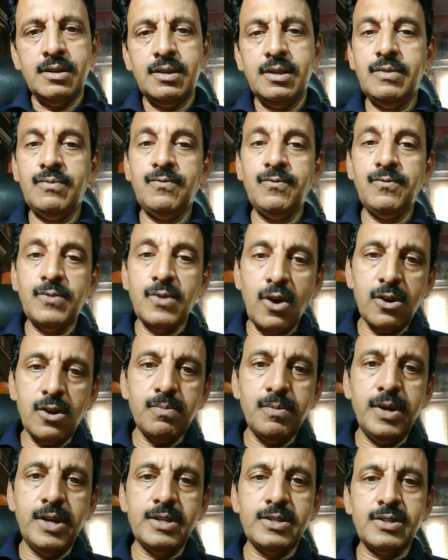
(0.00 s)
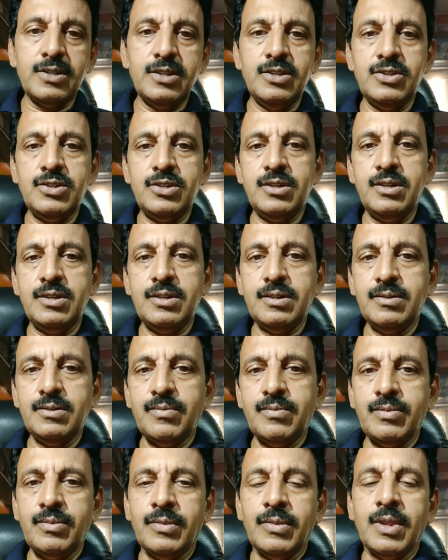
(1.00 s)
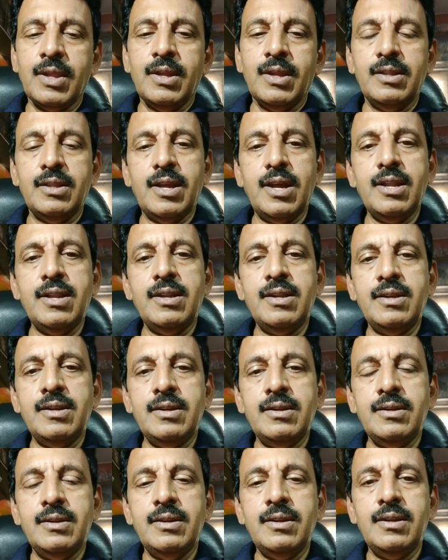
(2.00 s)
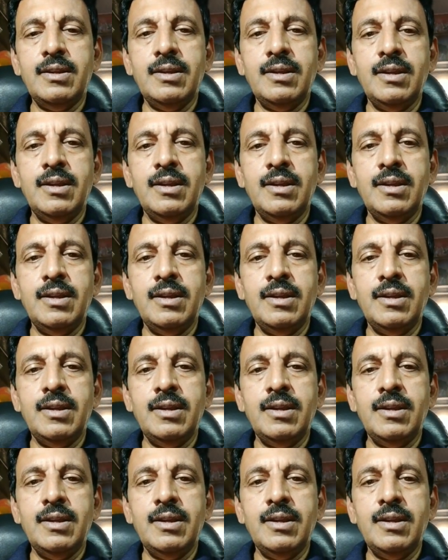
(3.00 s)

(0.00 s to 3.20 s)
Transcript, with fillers: if not made stringent then